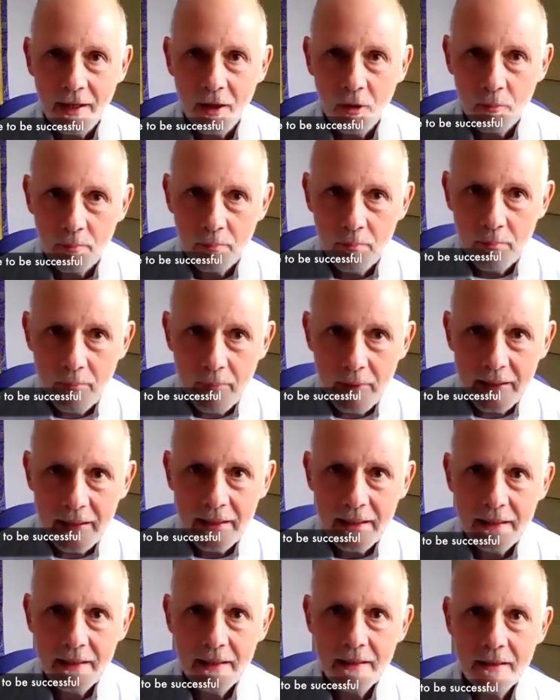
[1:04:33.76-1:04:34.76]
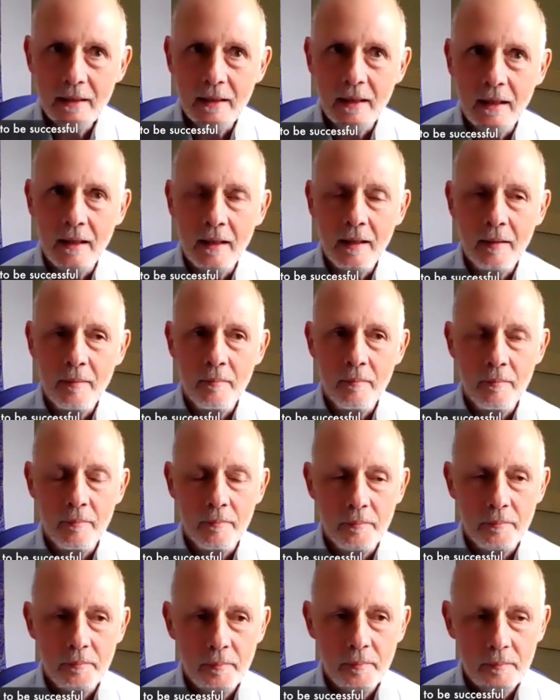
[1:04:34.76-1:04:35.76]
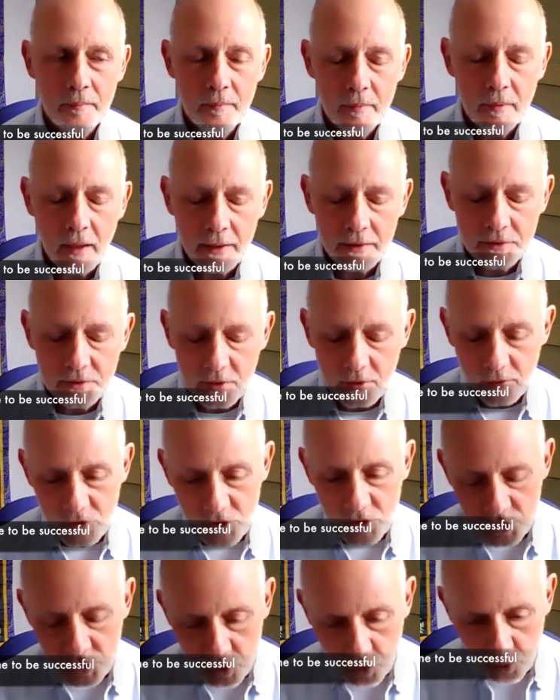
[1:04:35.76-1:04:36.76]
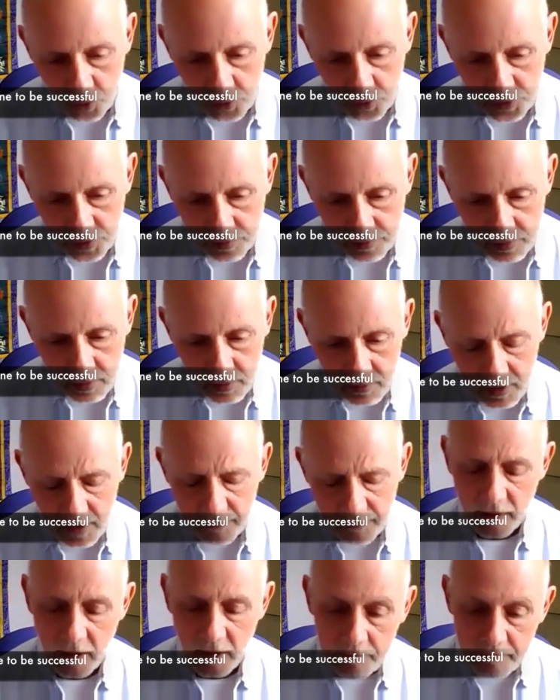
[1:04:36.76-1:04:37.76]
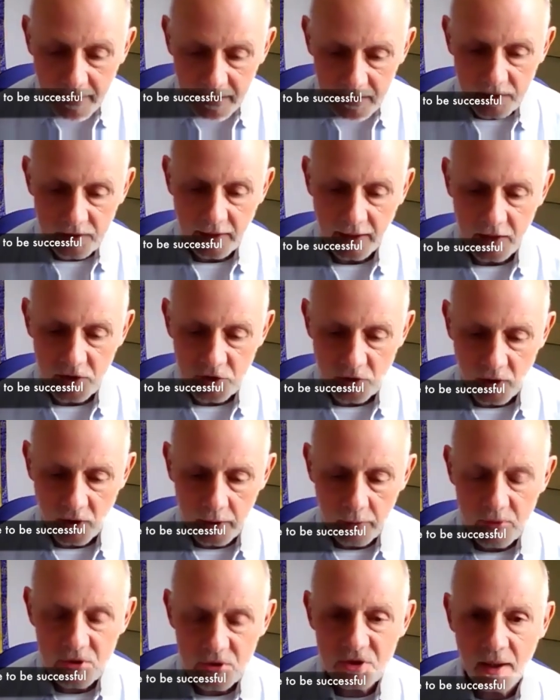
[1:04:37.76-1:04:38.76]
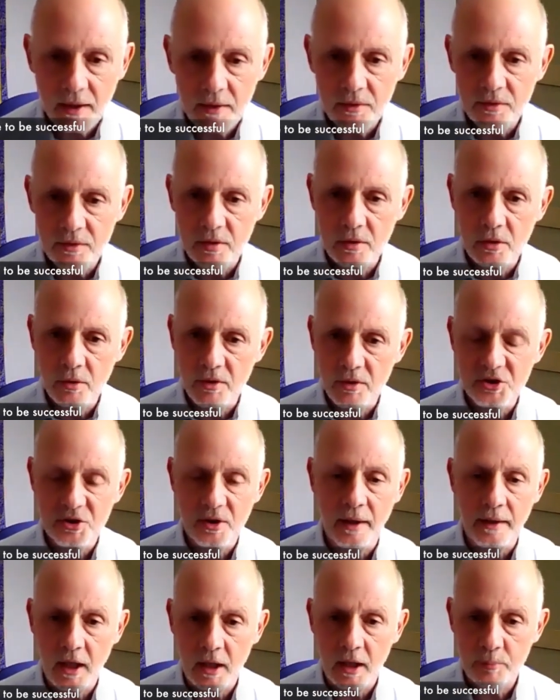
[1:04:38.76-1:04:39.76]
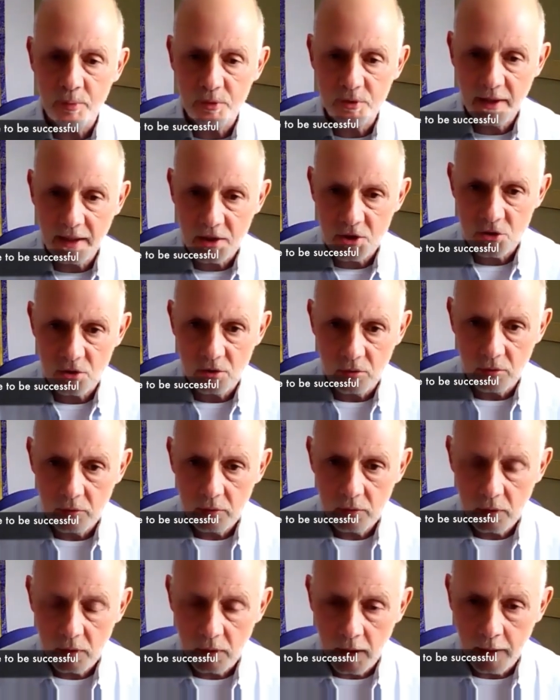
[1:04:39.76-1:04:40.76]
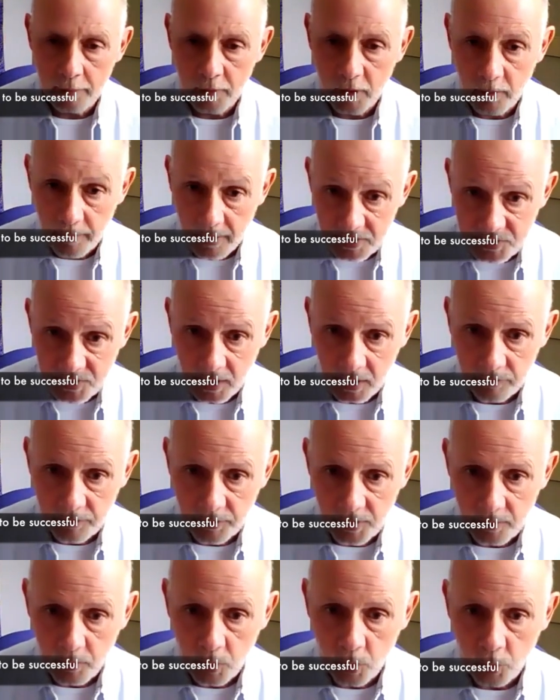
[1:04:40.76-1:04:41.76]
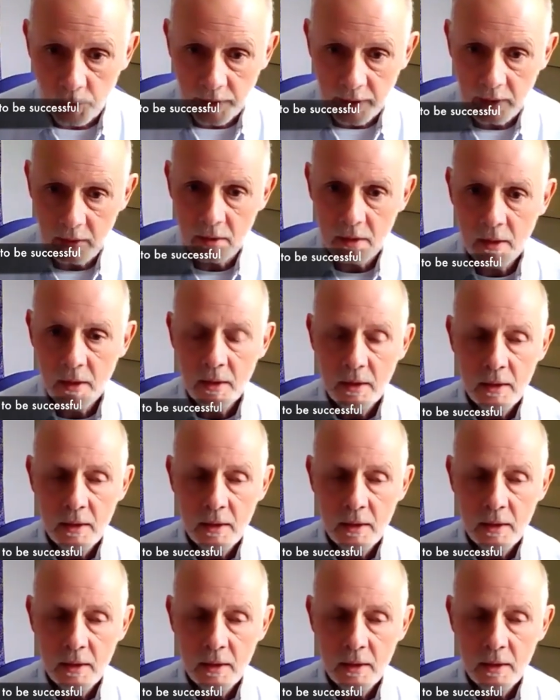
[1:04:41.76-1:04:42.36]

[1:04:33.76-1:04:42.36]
help me, I do a short, if you like, meditation. I always tend to do a psychic protection on myself in the morning,